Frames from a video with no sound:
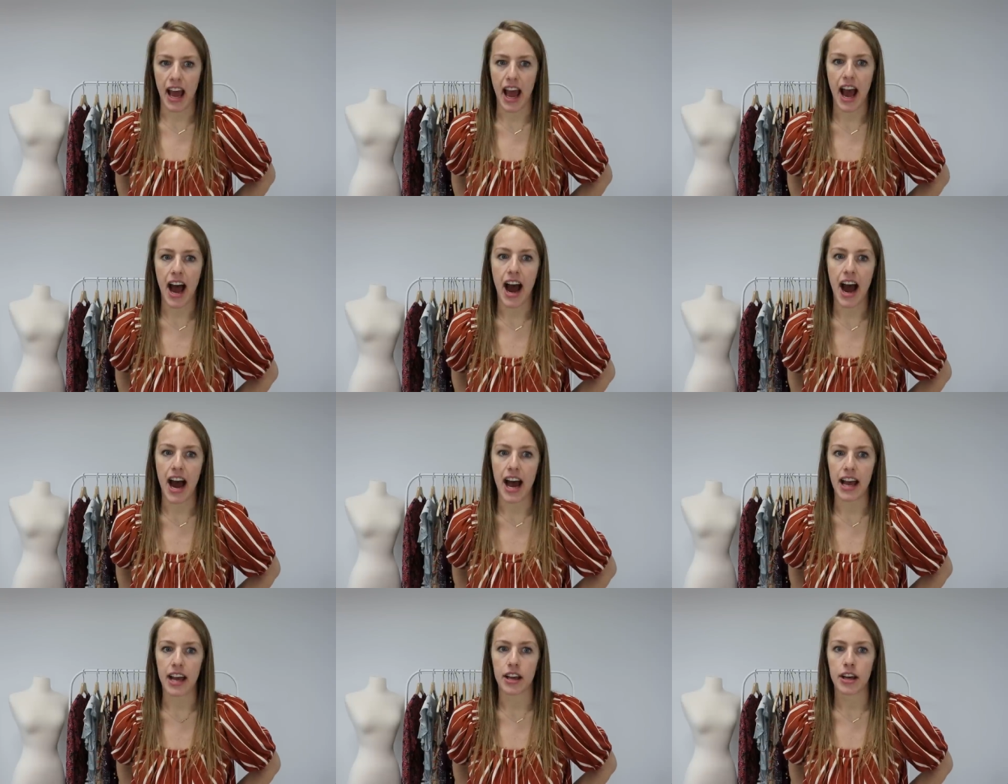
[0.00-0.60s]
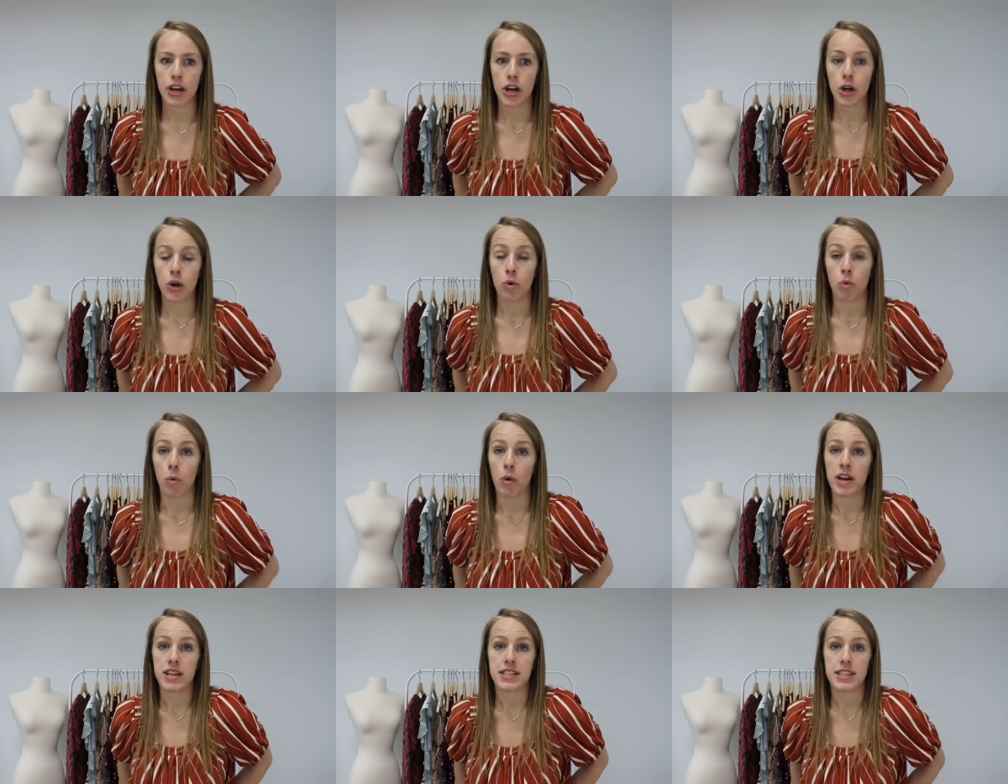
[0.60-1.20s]
that I
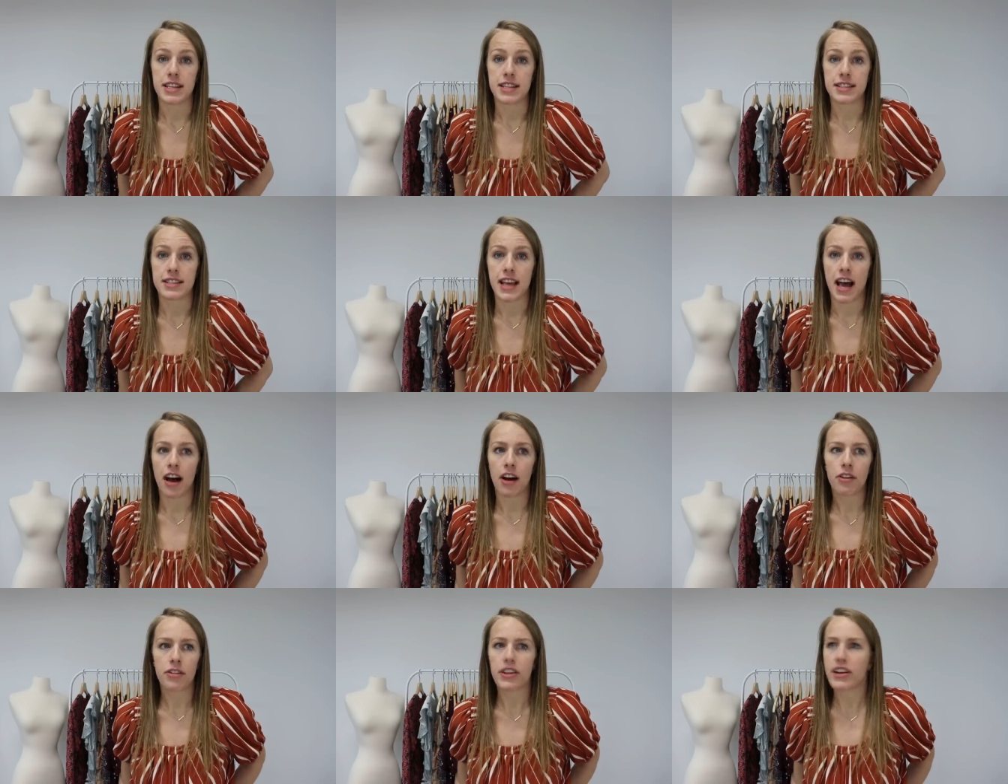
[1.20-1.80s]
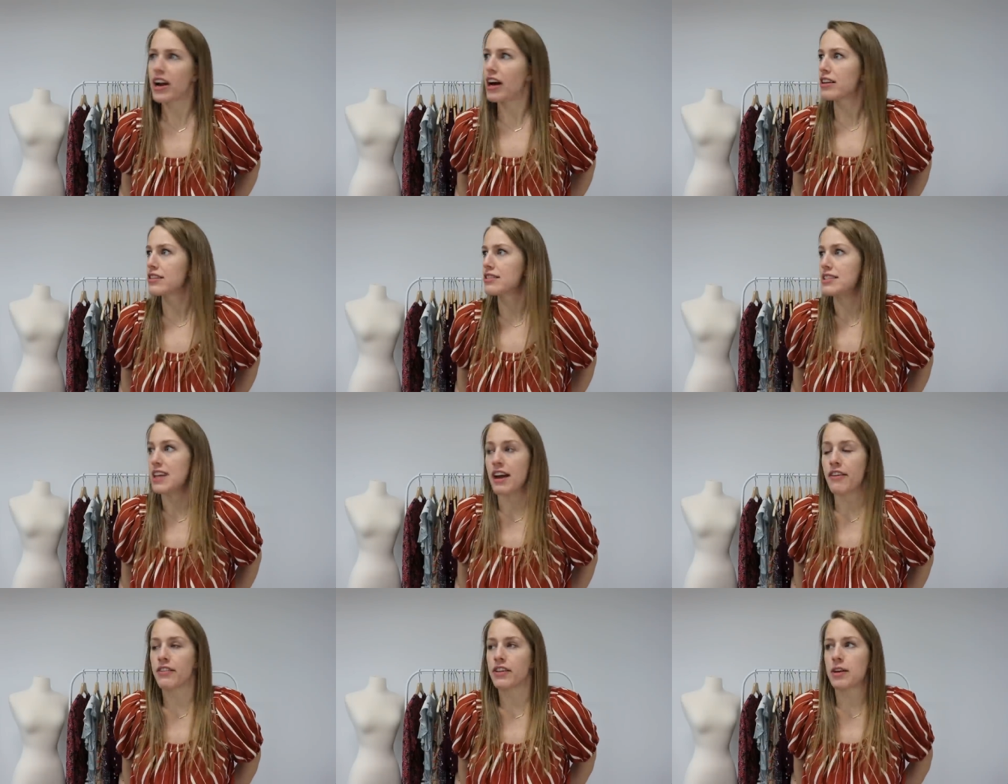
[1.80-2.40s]
want to sell, then
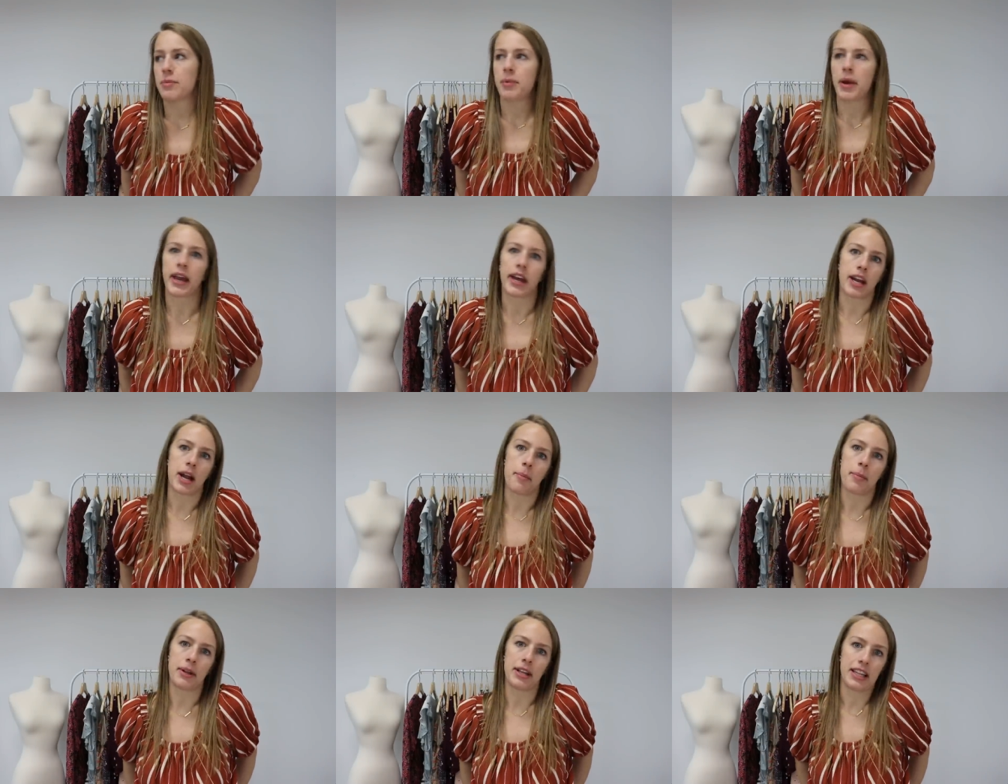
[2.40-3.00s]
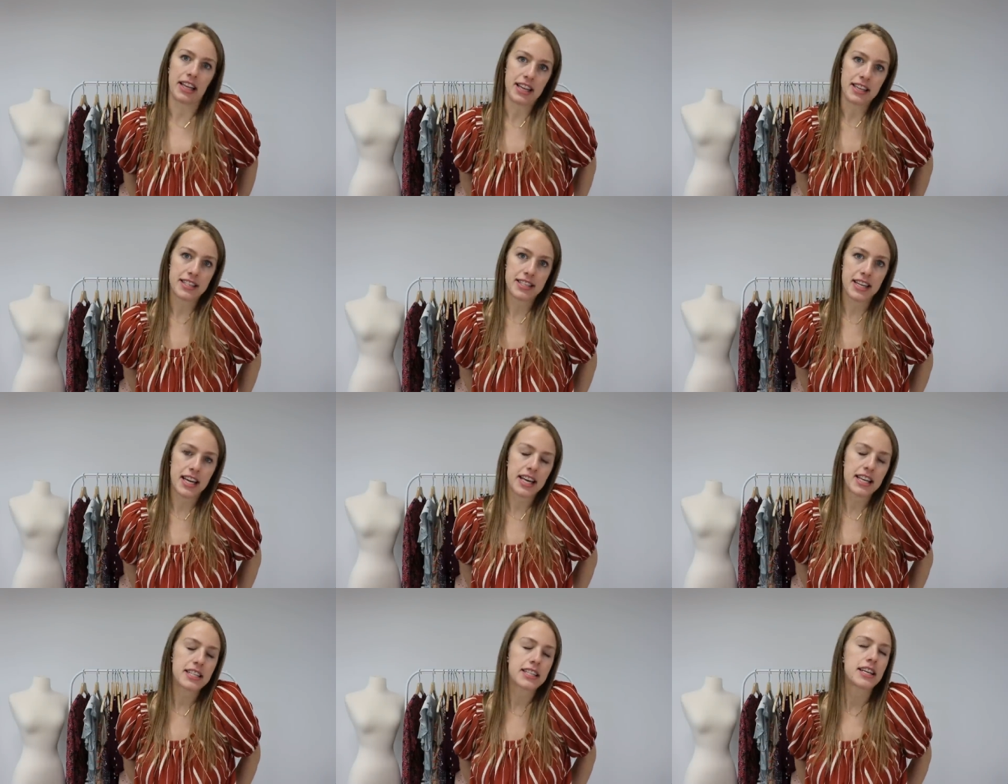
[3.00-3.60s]
I'll definitely pick it up and
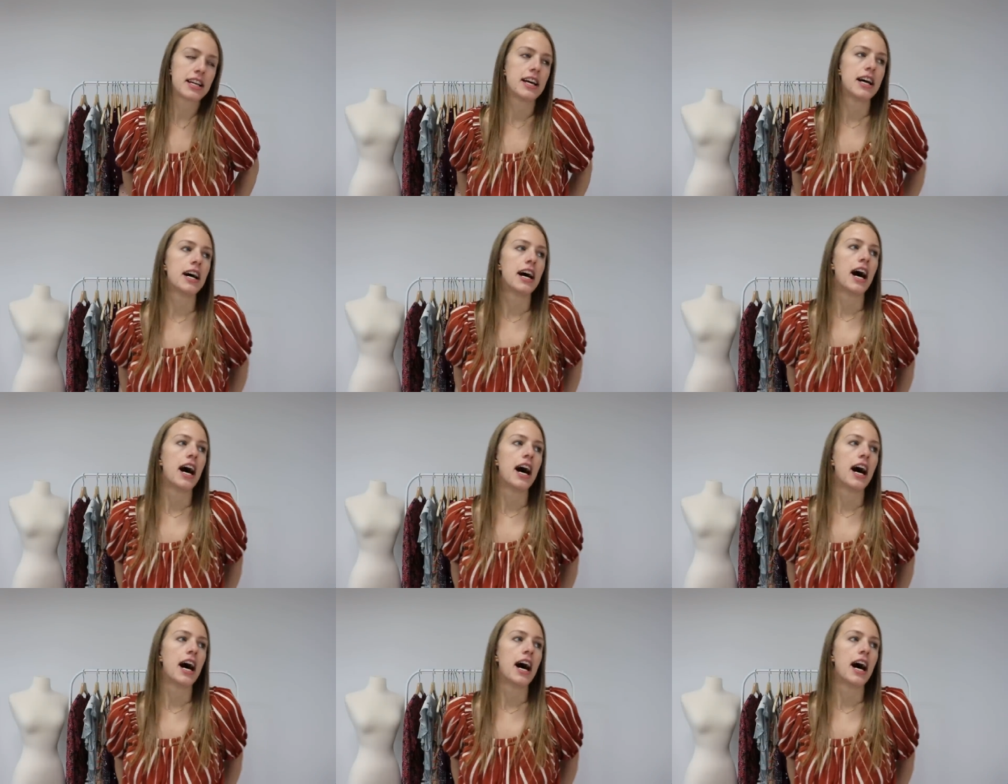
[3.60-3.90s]
list it.